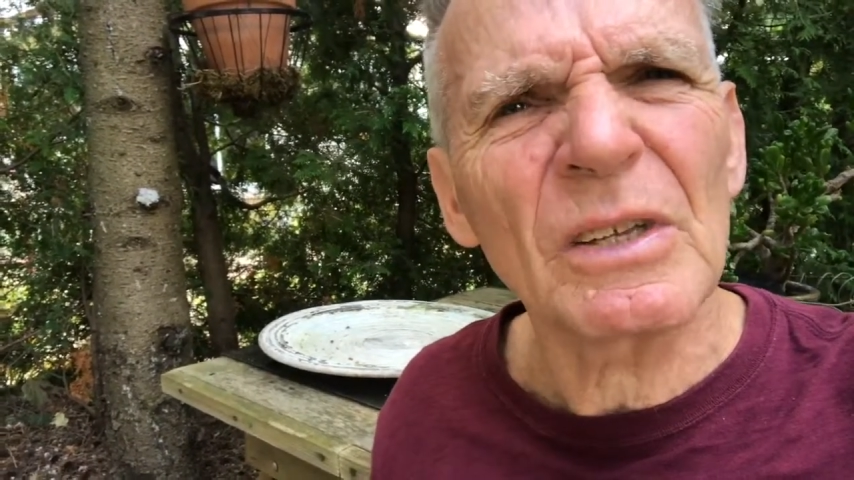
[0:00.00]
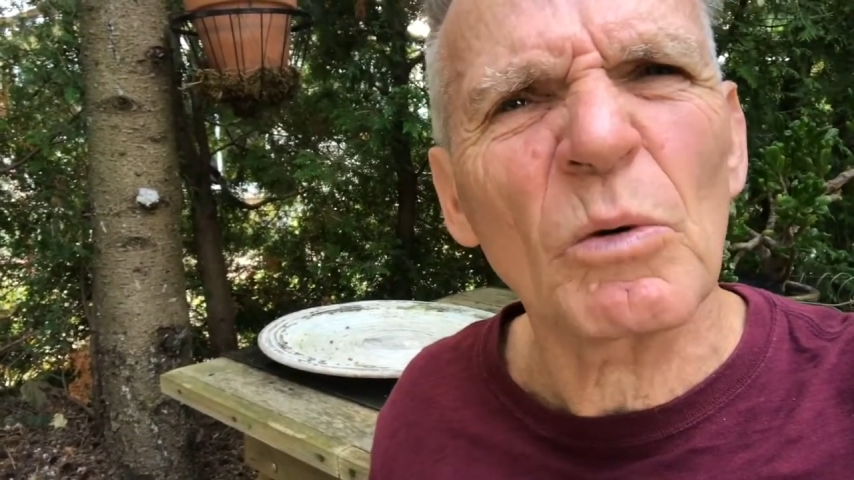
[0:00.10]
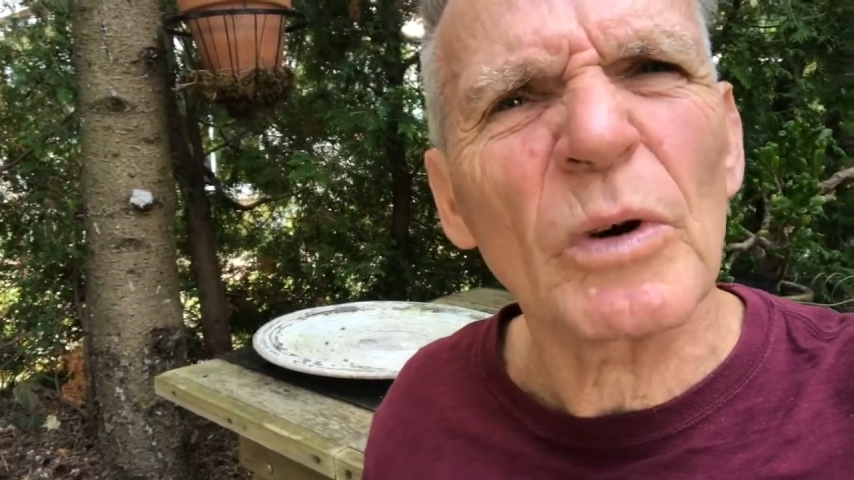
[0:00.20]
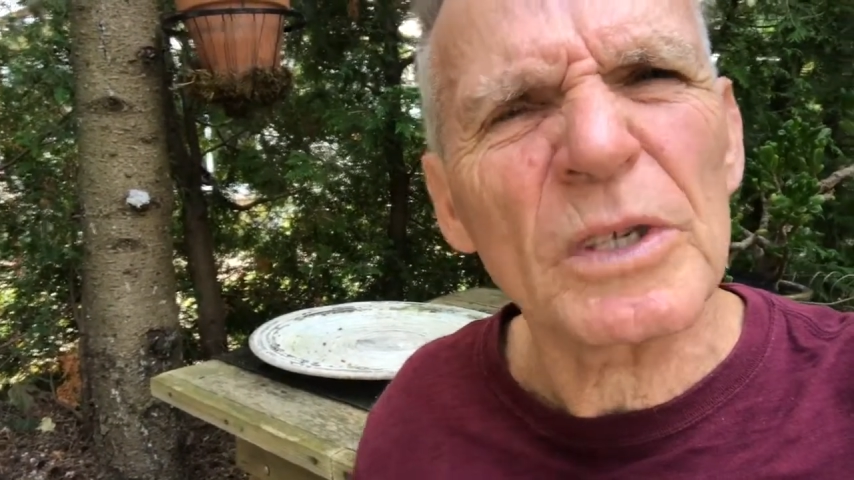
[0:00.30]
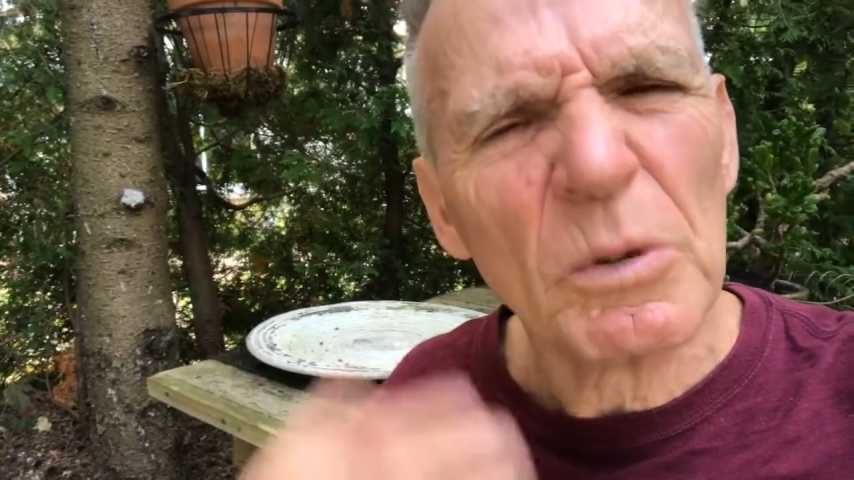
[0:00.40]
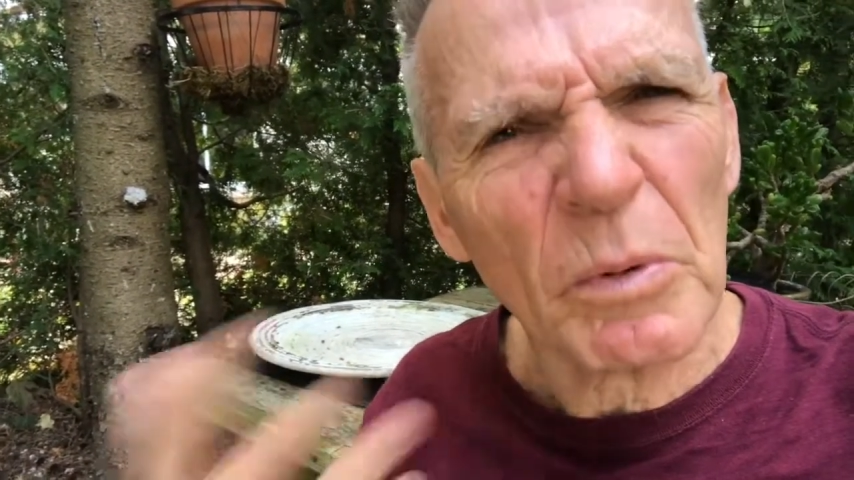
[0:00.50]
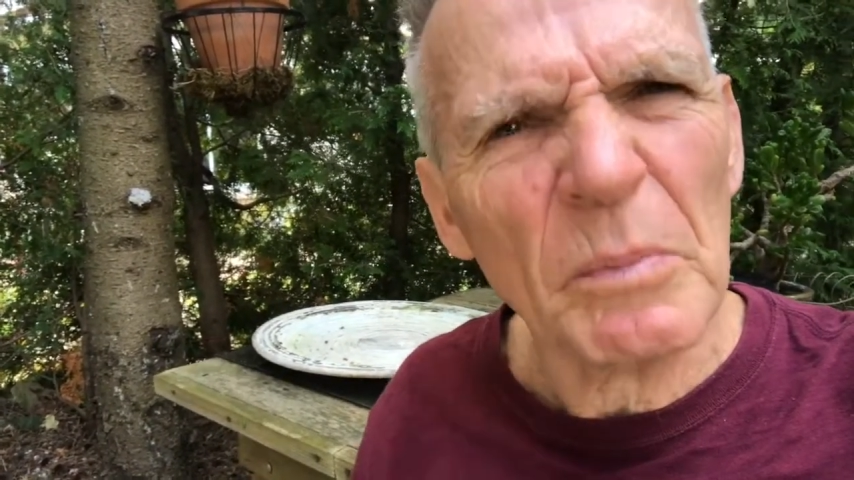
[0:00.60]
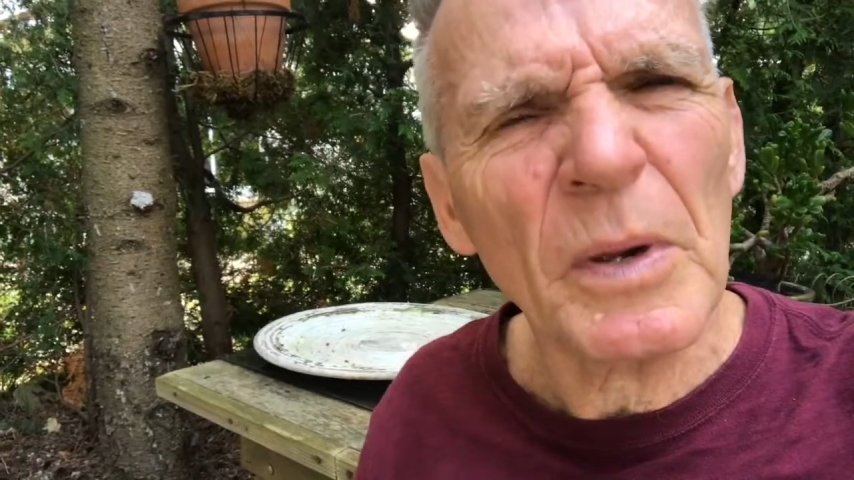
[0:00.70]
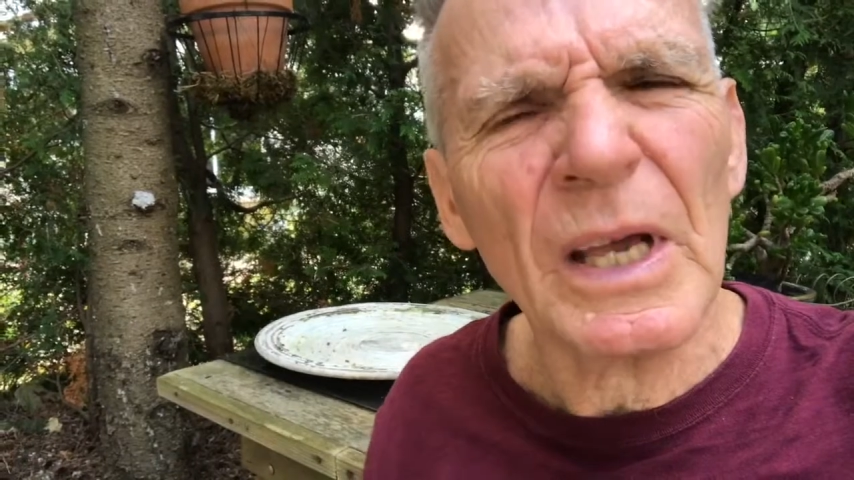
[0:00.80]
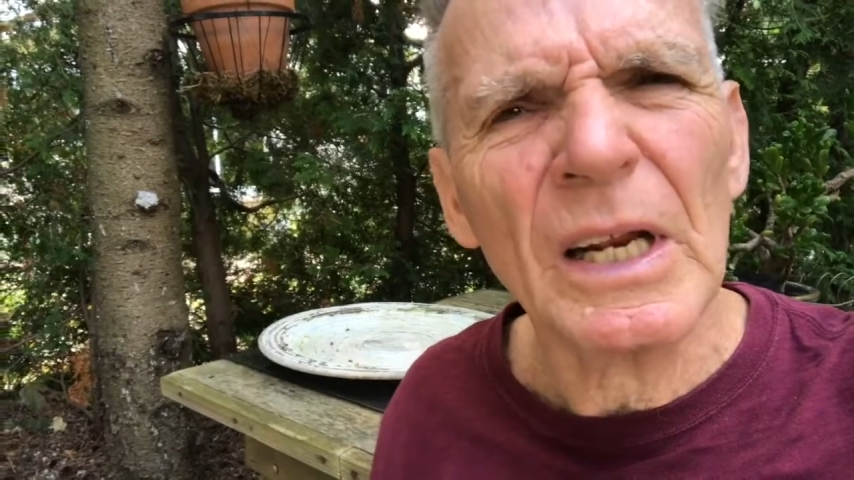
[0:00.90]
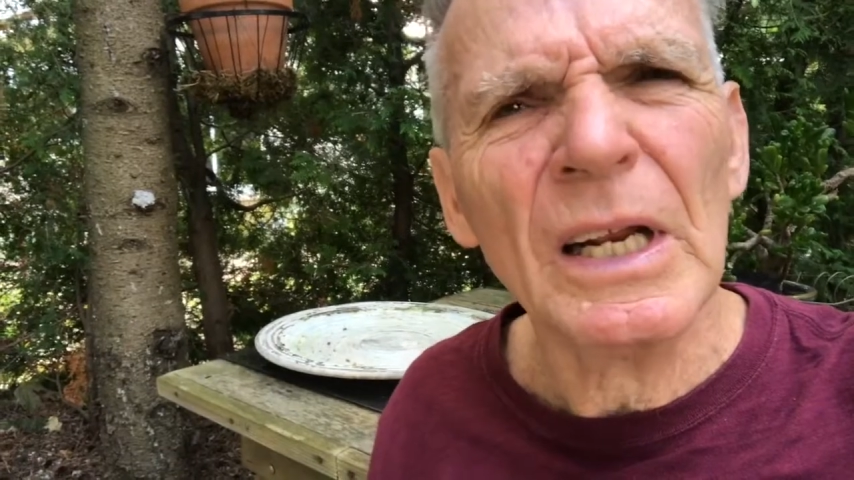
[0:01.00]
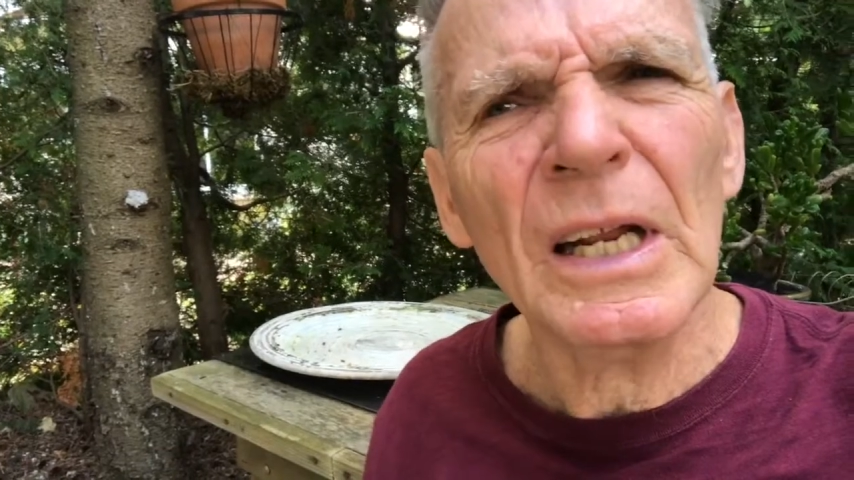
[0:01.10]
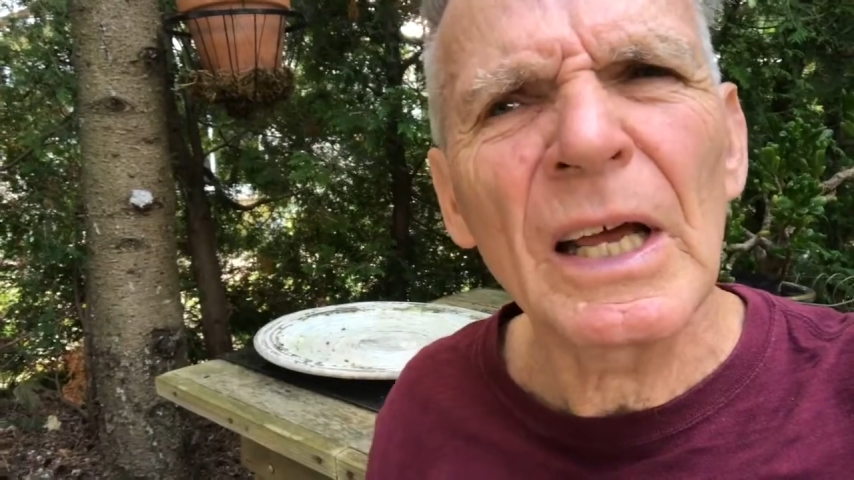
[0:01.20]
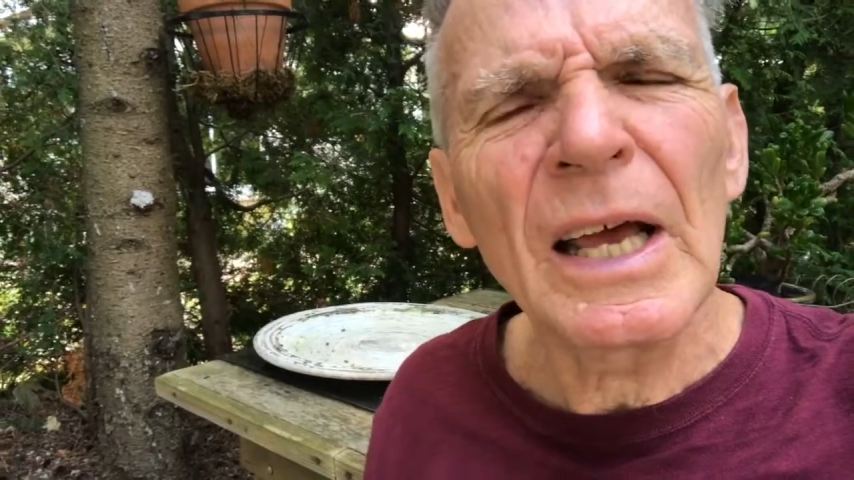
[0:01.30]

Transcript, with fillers: The words are repeated.